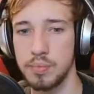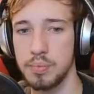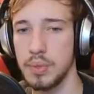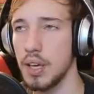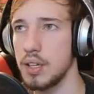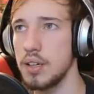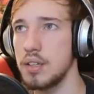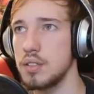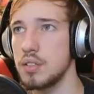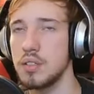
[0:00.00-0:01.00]

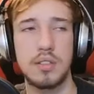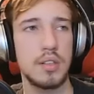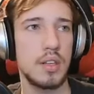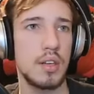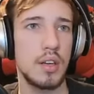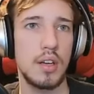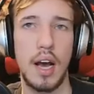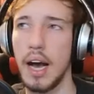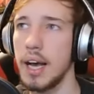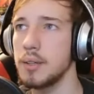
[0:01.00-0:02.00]
Because
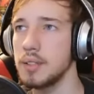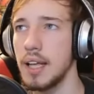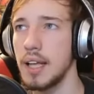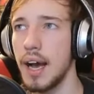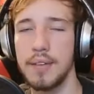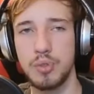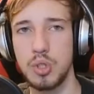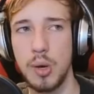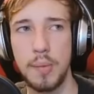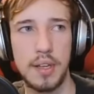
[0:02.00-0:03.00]
I have so
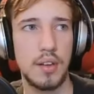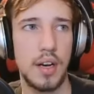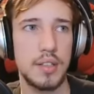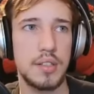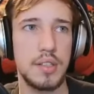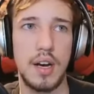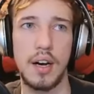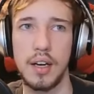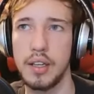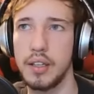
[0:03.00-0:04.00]
many thoughts
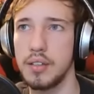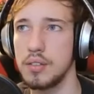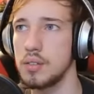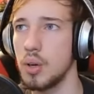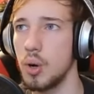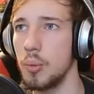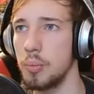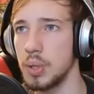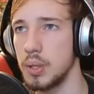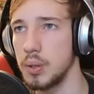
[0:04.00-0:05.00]
on
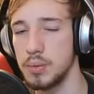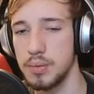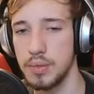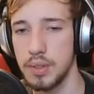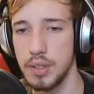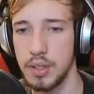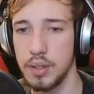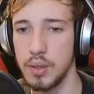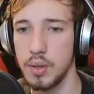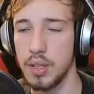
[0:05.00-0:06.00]
homebrew.
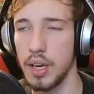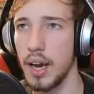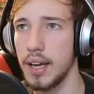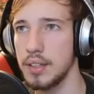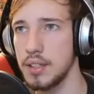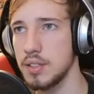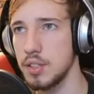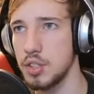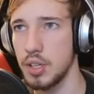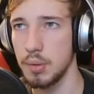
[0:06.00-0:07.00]
I think it's
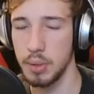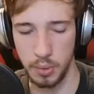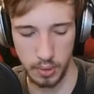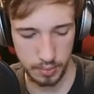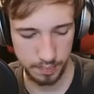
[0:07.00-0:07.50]
legit could be cool.